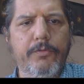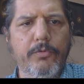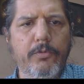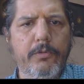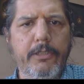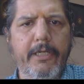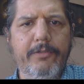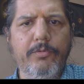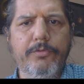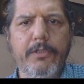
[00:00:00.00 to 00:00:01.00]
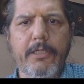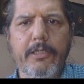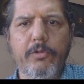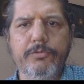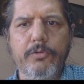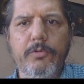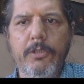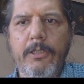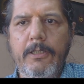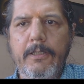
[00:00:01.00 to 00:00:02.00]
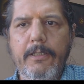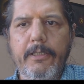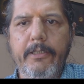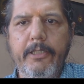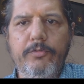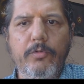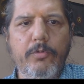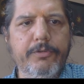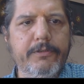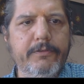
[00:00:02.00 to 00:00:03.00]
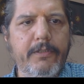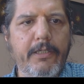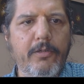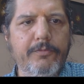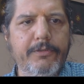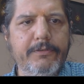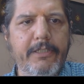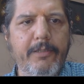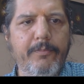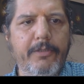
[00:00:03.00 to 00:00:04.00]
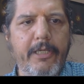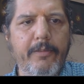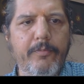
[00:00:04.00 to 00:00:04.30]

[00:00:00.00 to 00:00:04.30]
So the next question are also, these two questions are of the same type,